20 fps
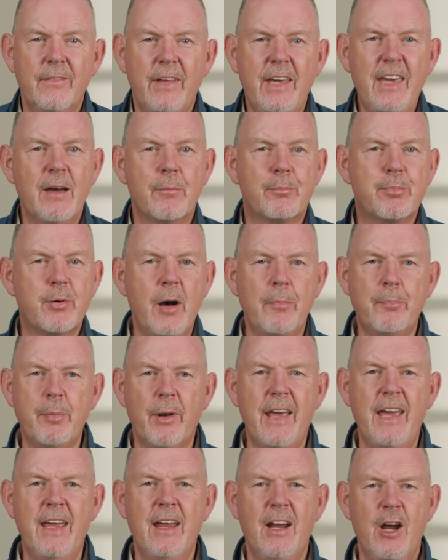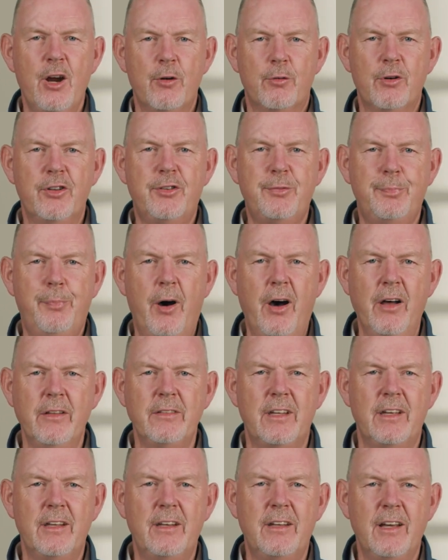He abruptly
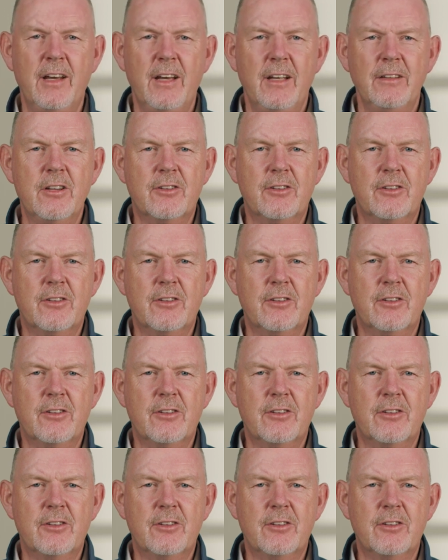responded,